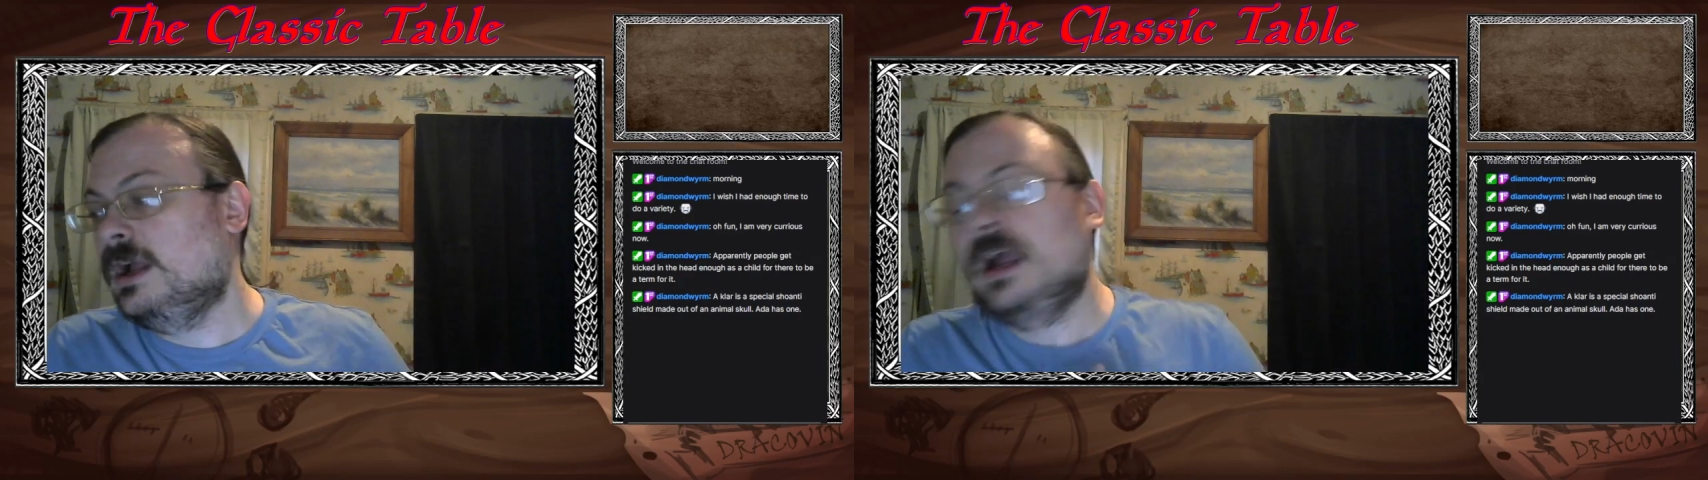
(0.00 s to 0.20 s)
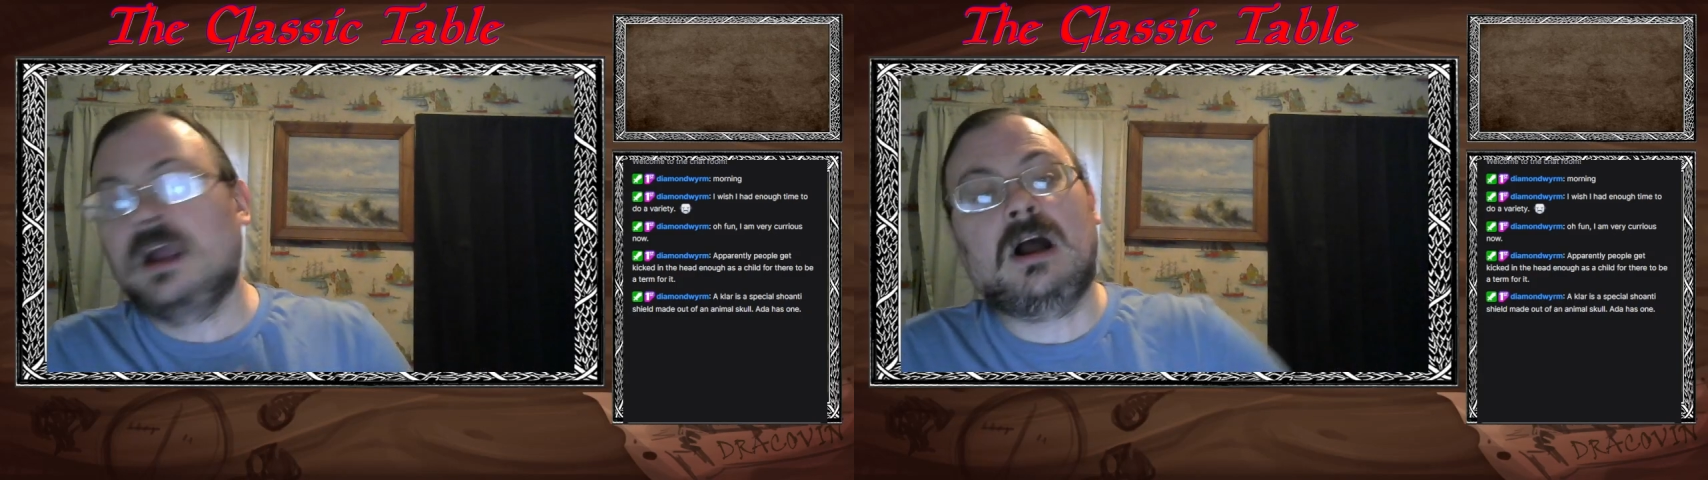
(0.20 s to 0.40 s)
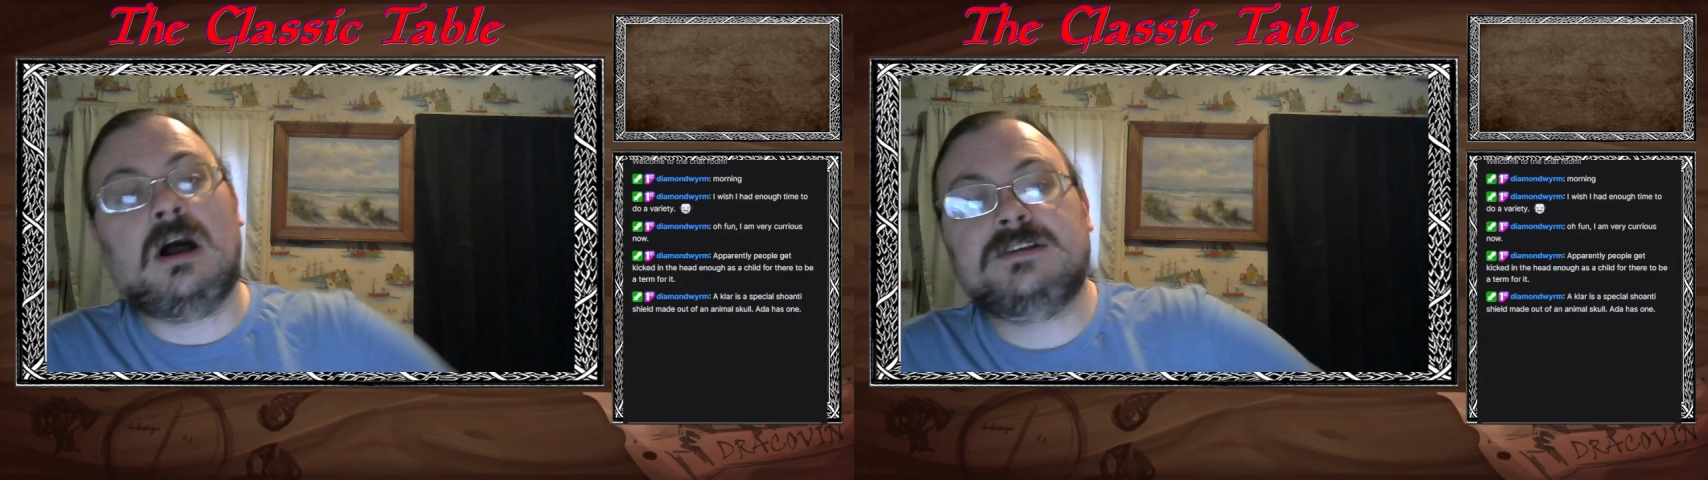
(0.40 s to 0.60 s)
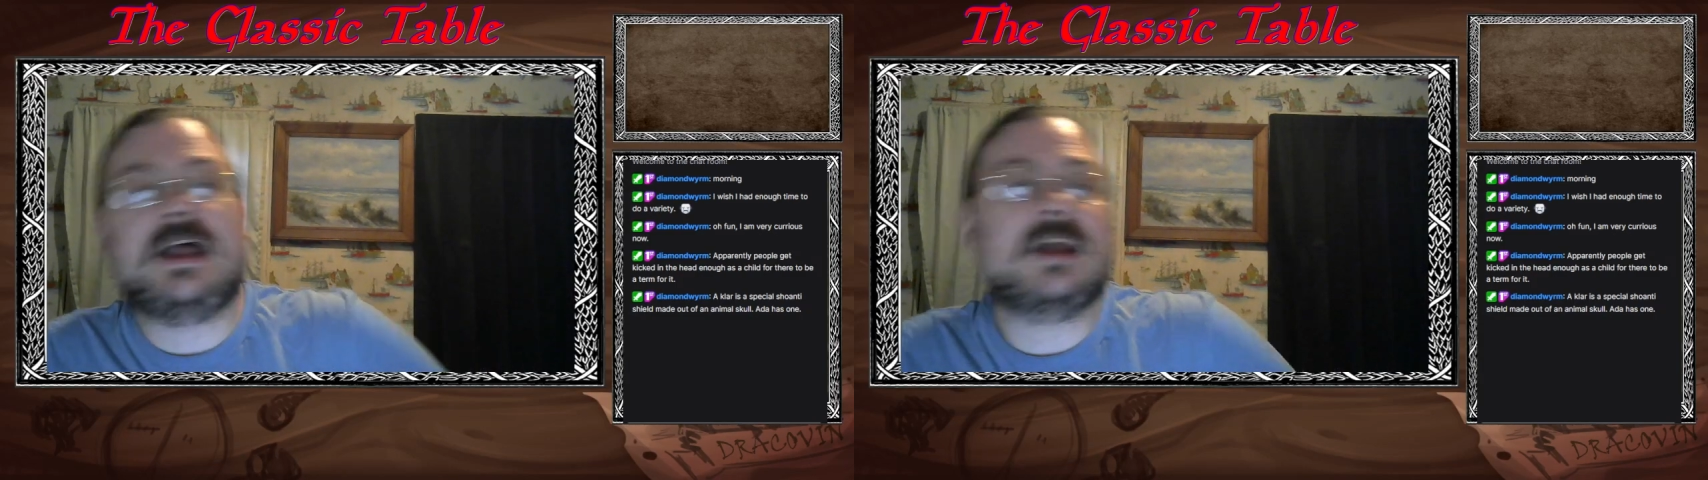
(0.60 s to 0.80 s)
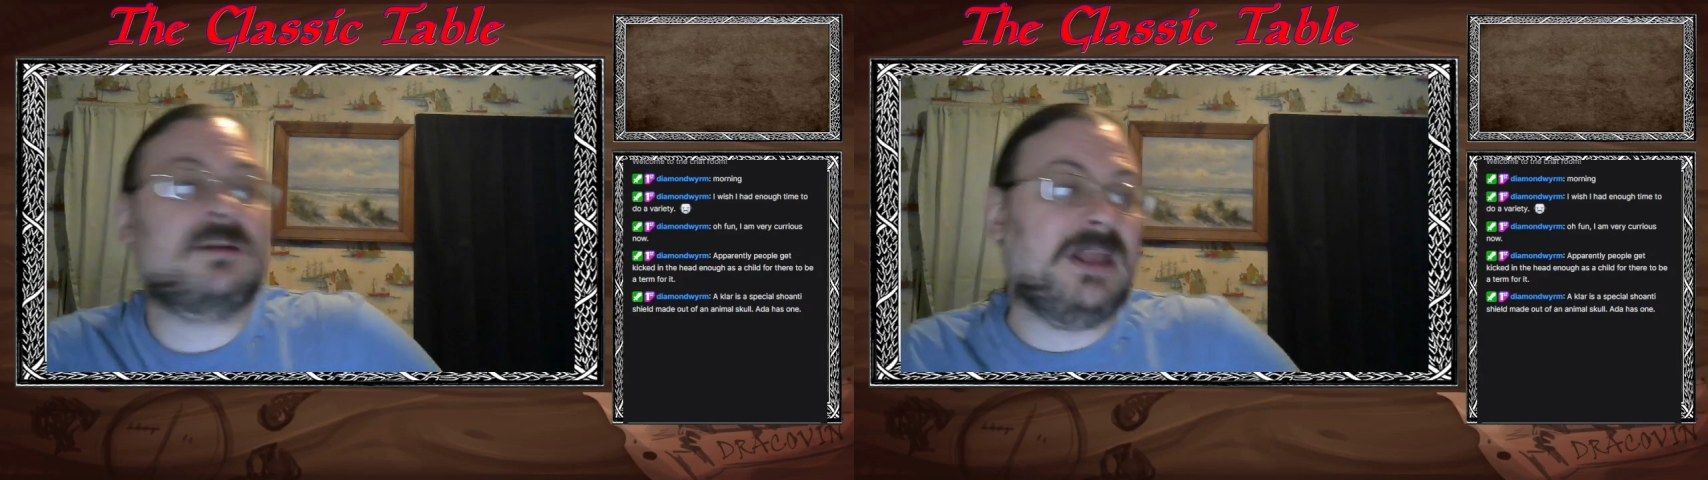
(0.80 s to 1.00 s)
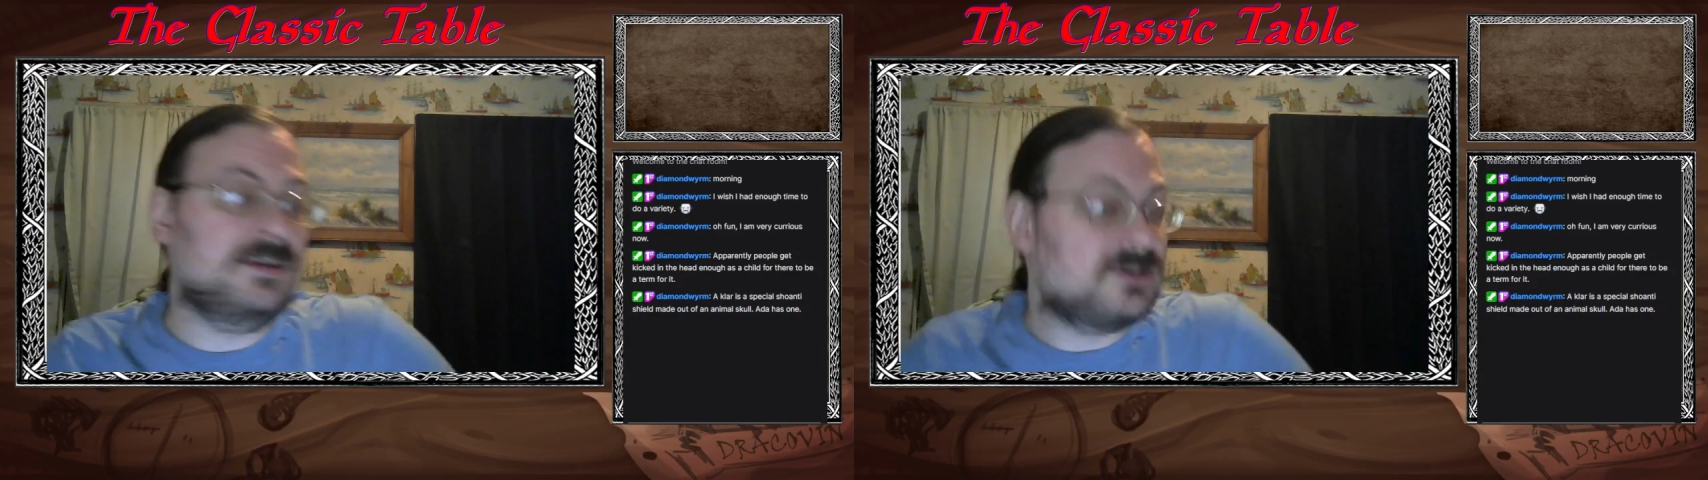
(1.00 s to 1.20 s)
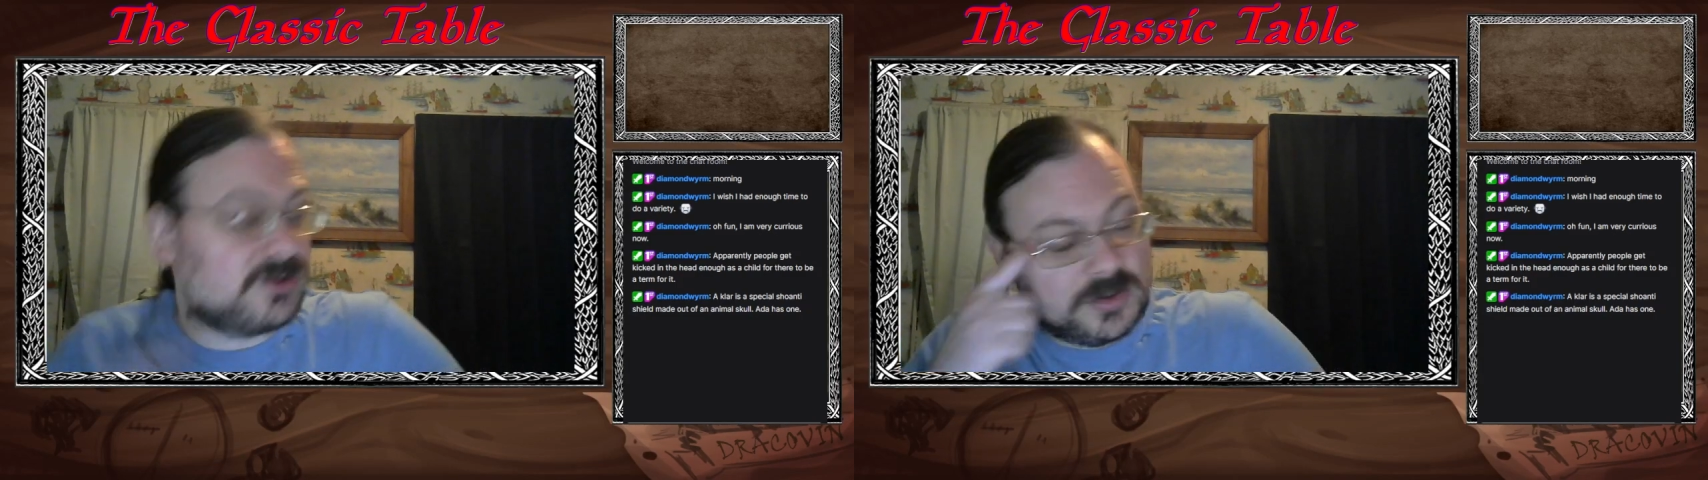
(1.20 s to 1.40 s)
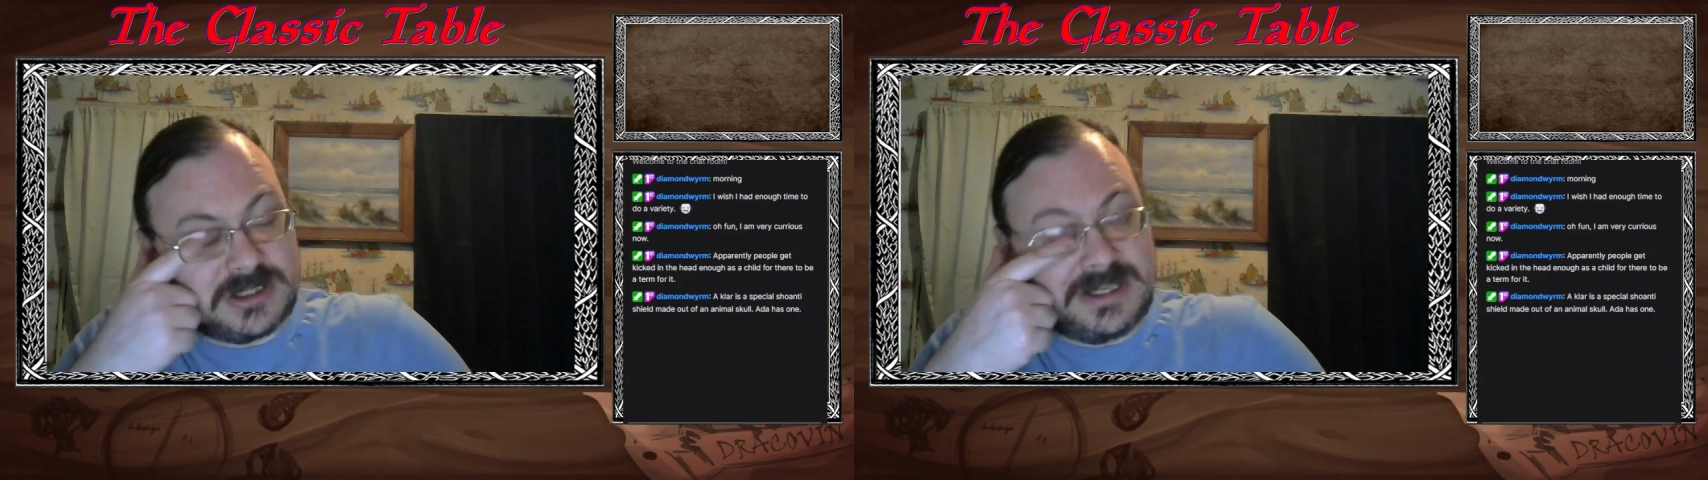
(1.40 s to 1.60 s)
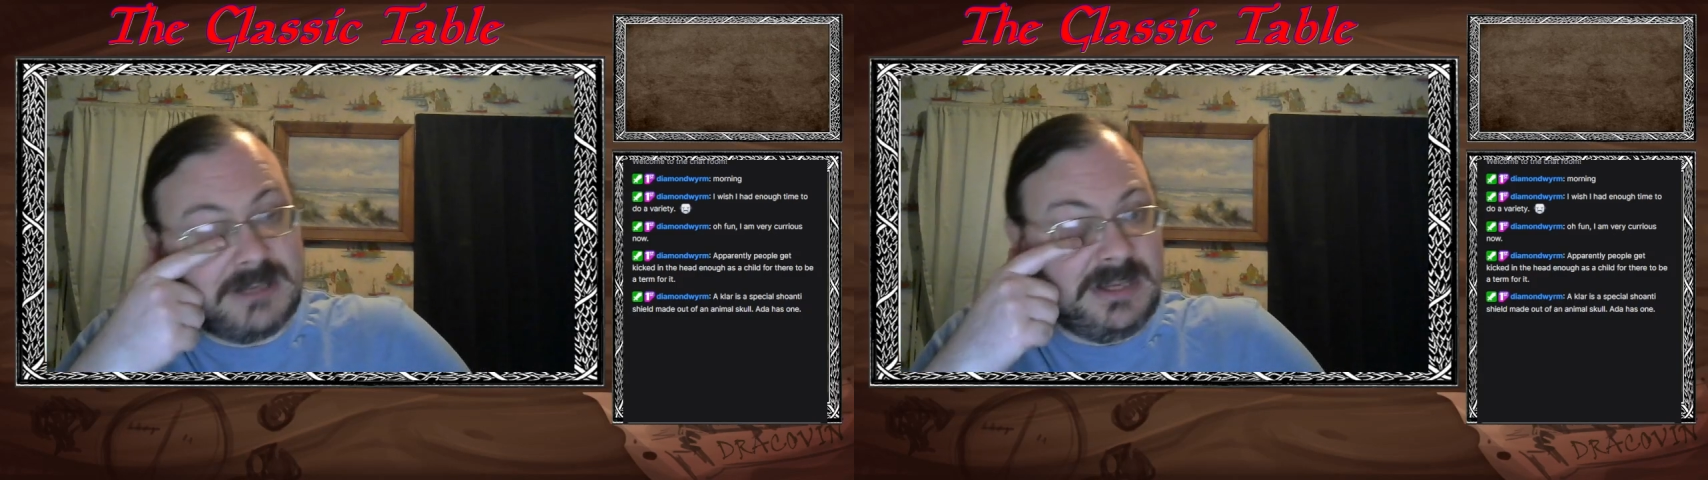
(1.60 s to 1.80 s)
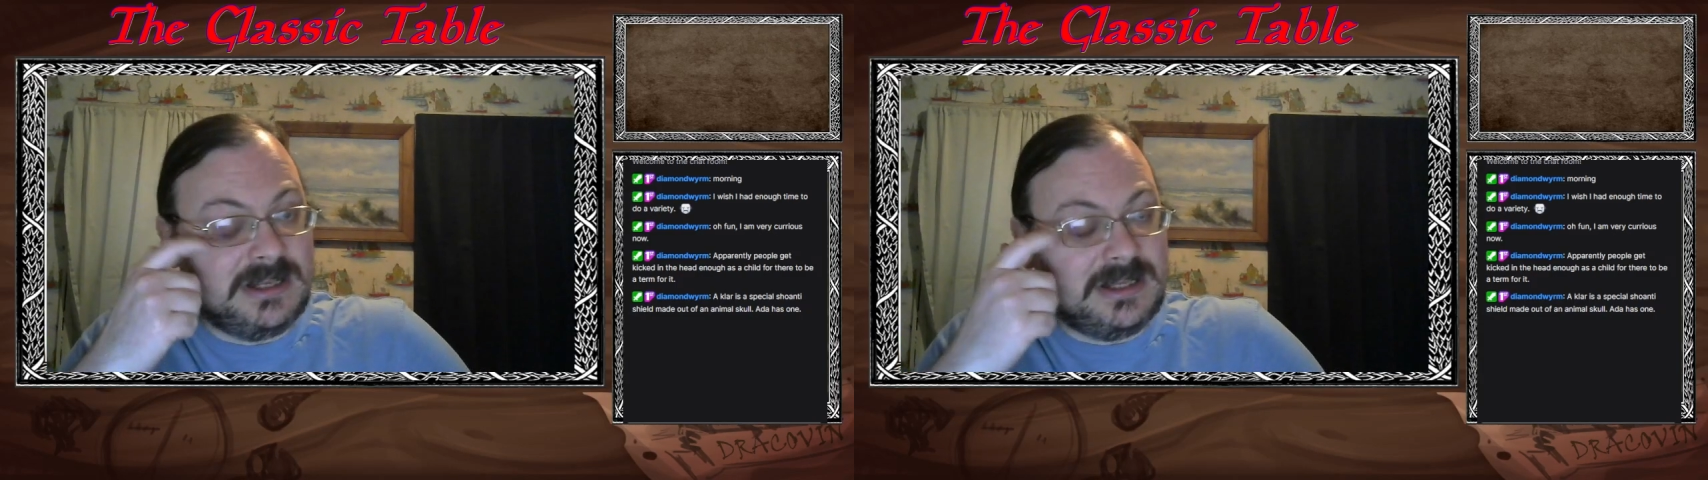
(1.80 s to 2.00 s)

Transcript: to contact me socially,